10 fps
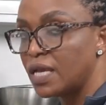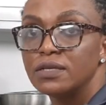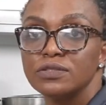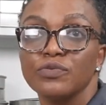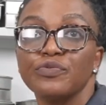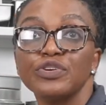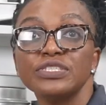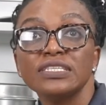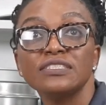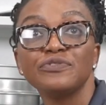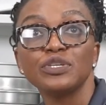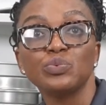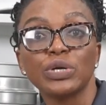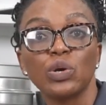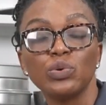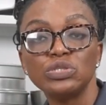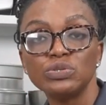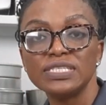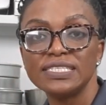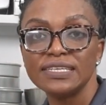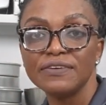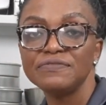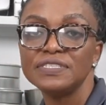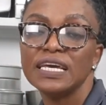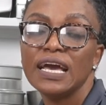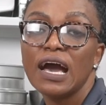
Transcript: So first things first, we're going to sift